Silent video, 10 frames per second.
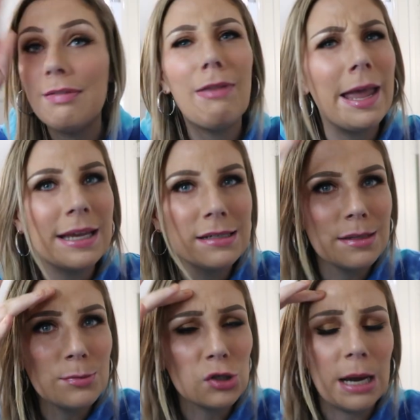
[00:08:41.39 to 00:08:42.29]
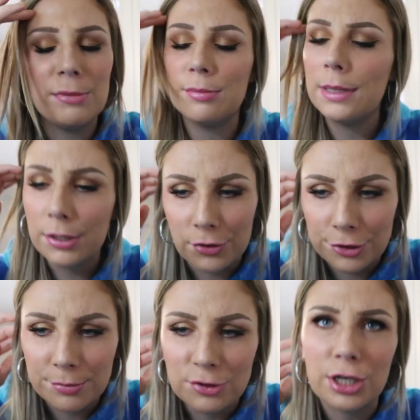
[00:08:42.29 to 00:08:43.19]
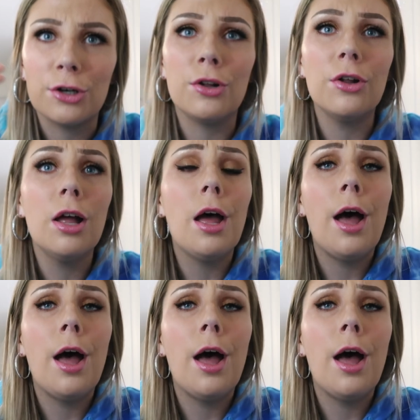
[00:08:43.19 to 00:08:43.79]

Like and subscribe to my YouTube channel.